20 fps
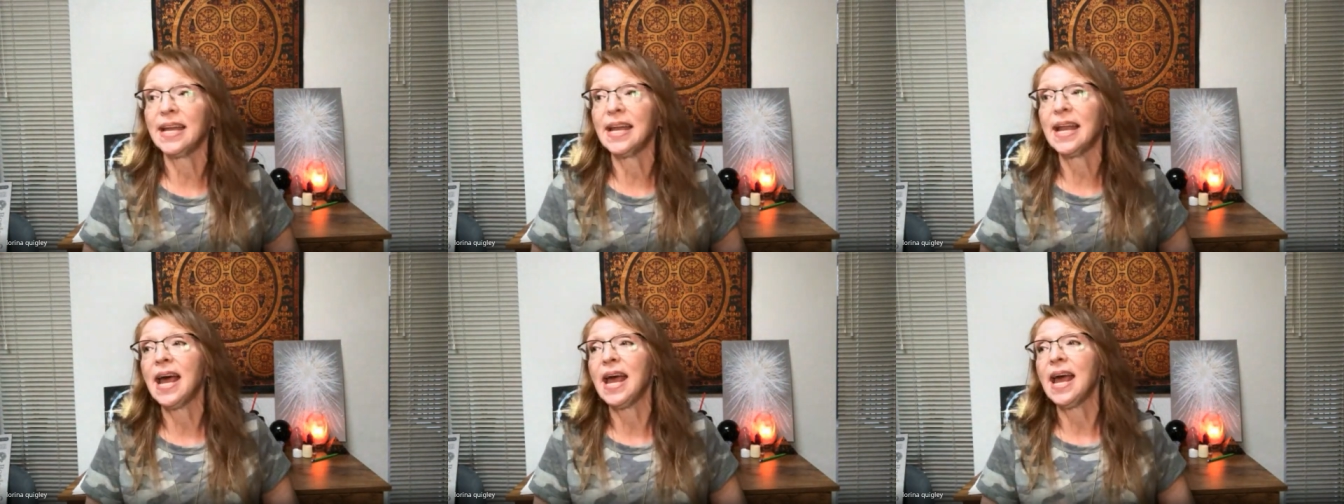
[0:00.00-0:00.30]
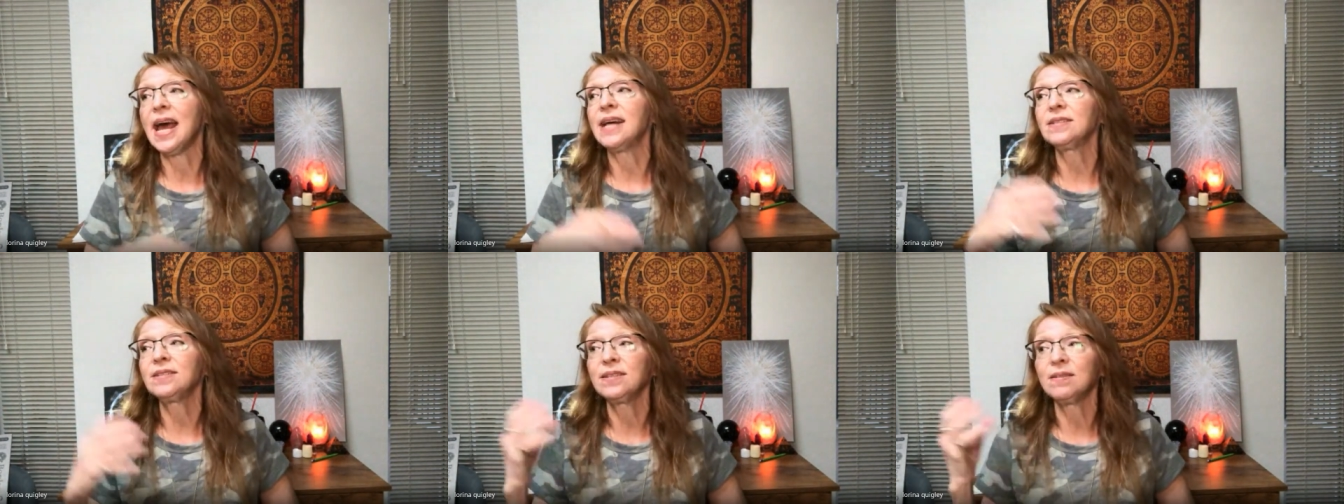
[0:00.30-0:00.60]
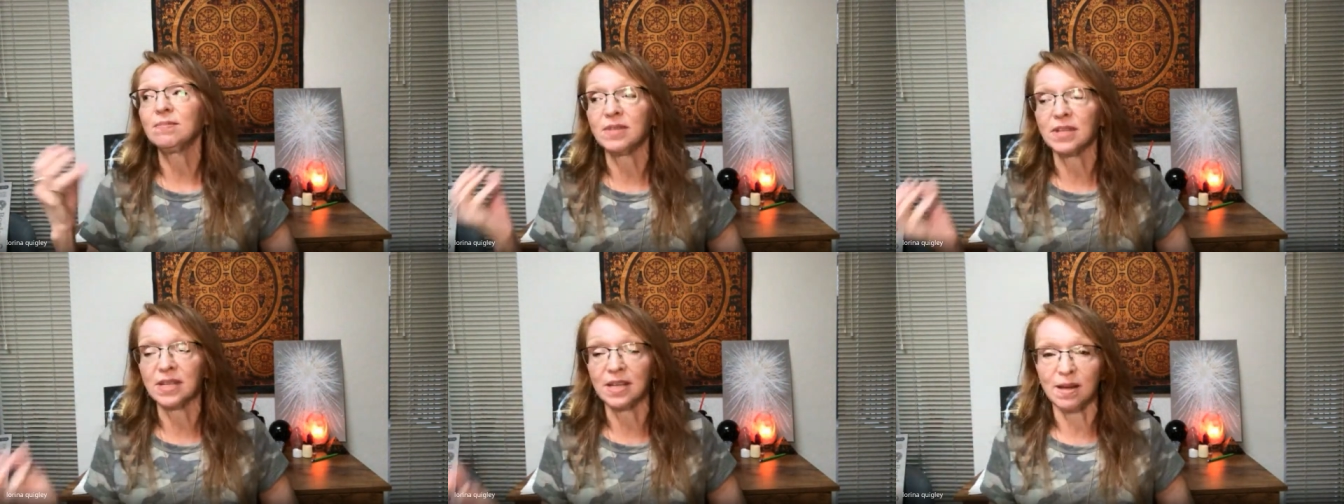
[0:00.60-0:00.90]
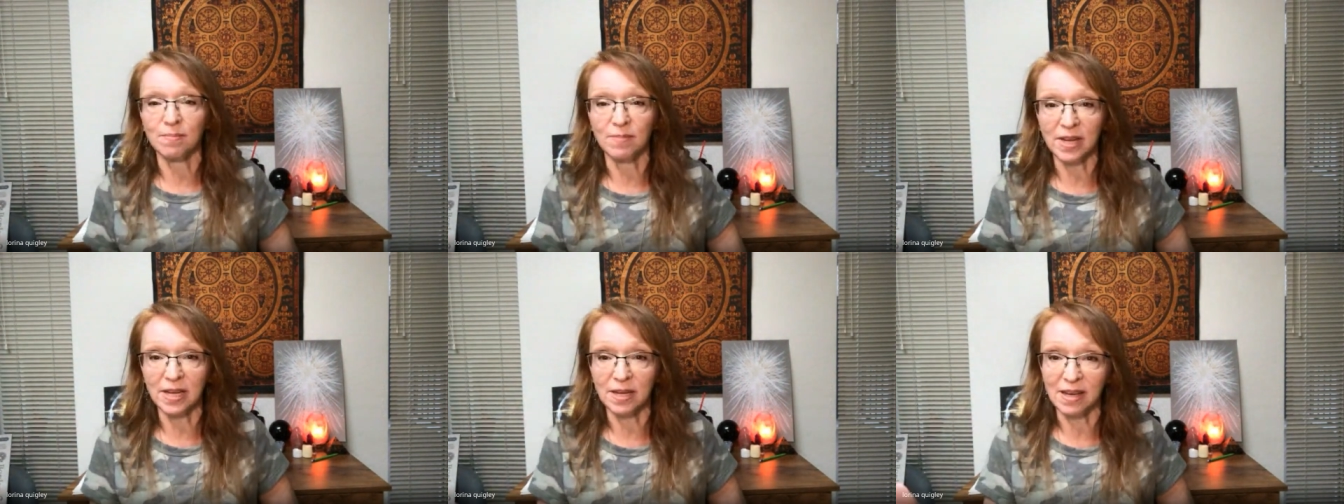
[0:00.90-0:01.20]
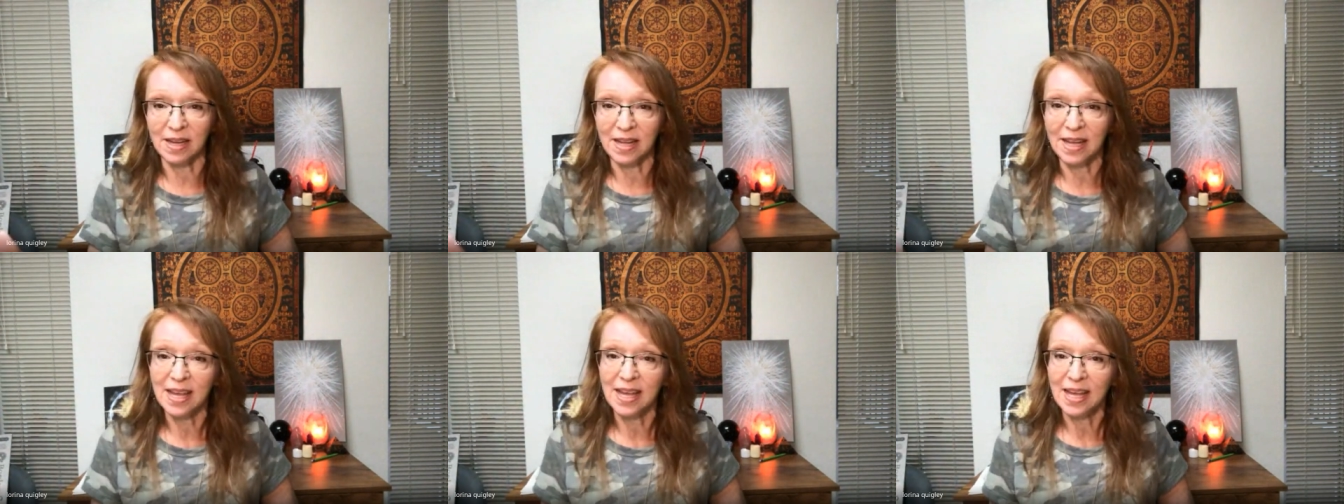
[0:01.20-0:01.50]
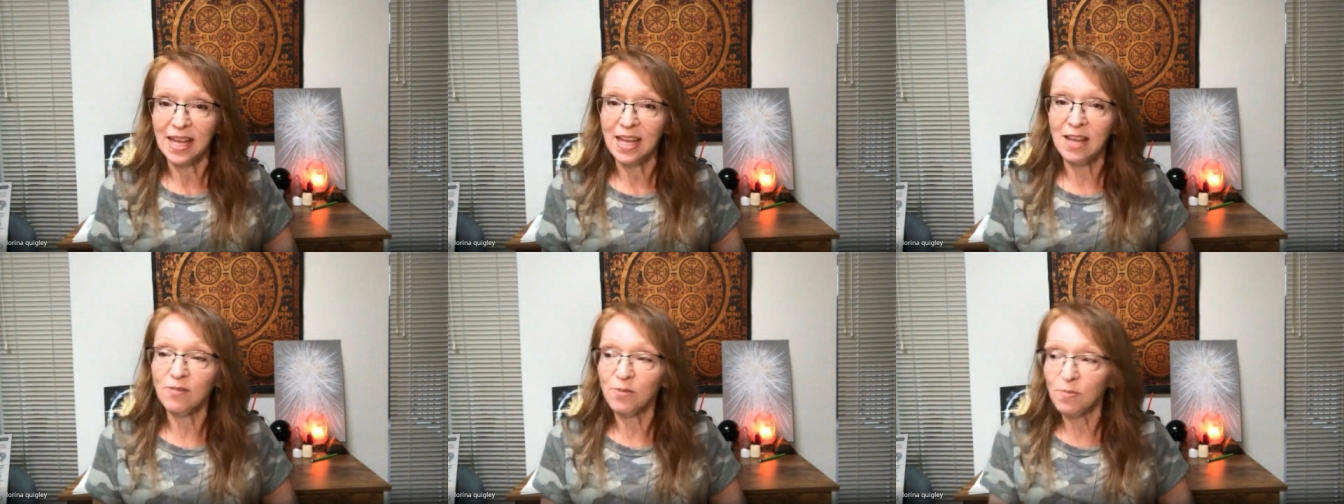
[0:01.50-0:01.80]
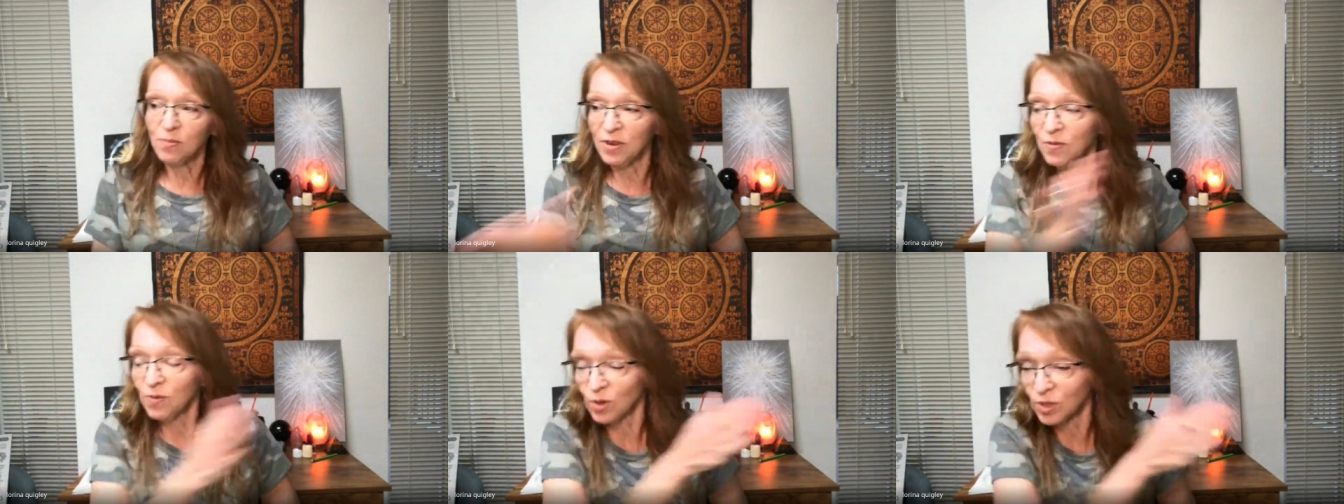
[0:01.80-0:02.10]
and I asked them to come in even
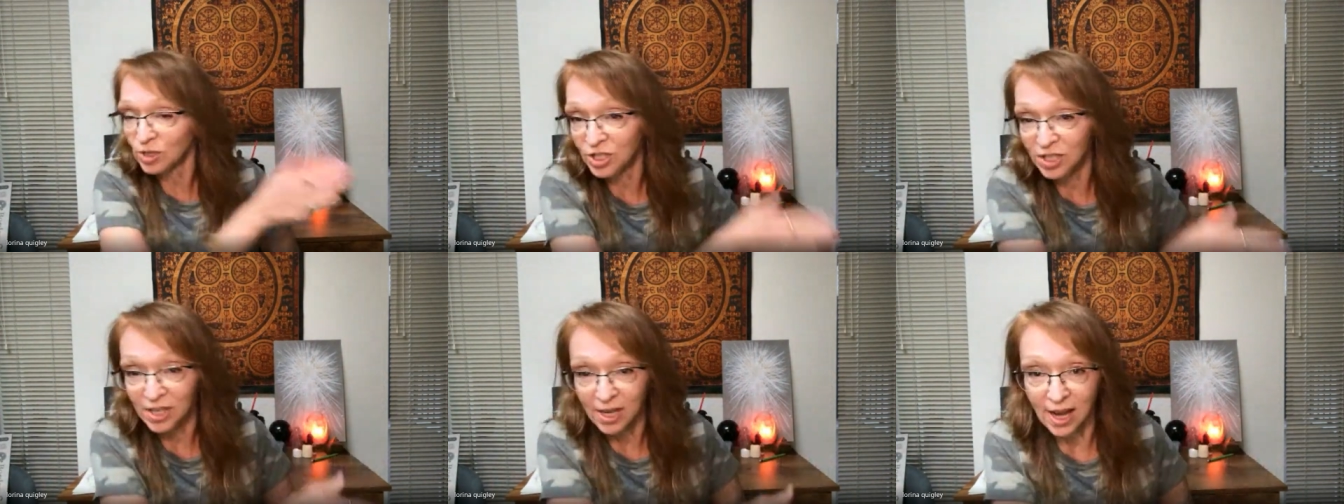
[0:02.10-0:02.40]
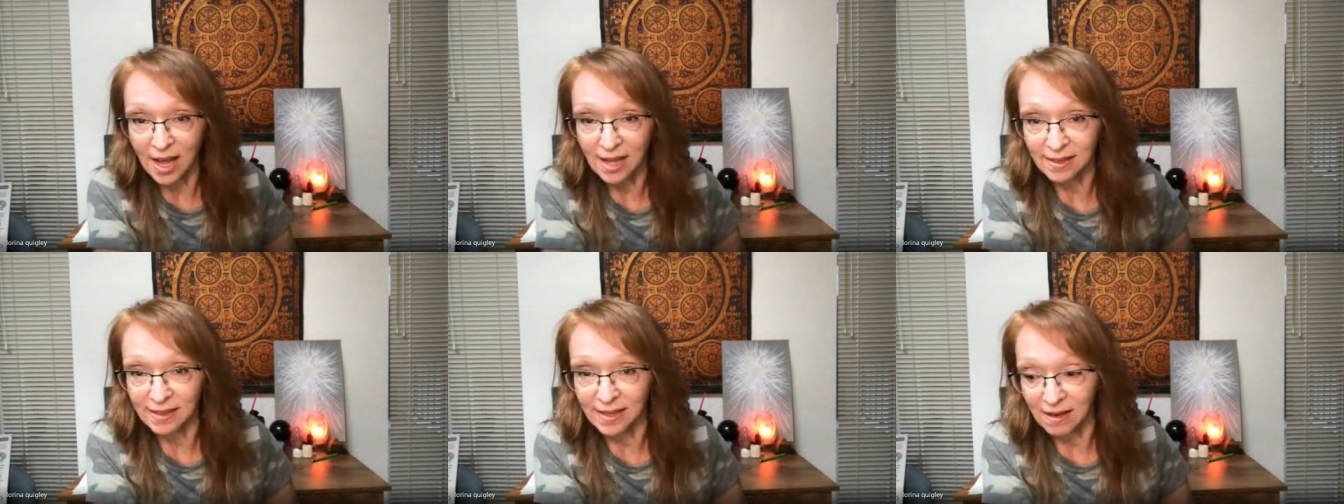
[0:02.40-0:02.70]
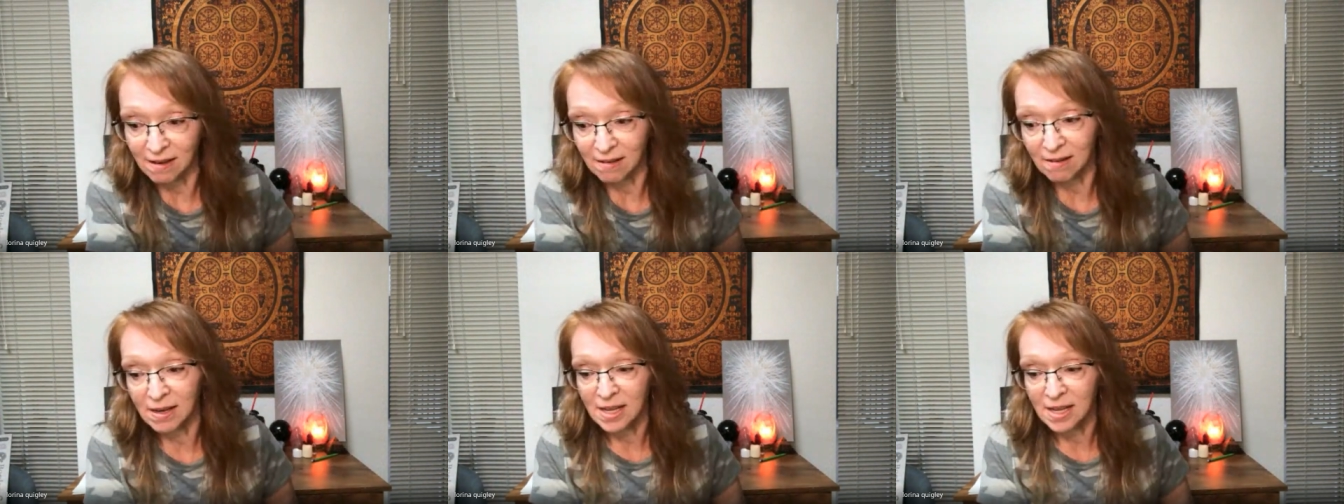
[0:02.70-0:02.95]
before she got there.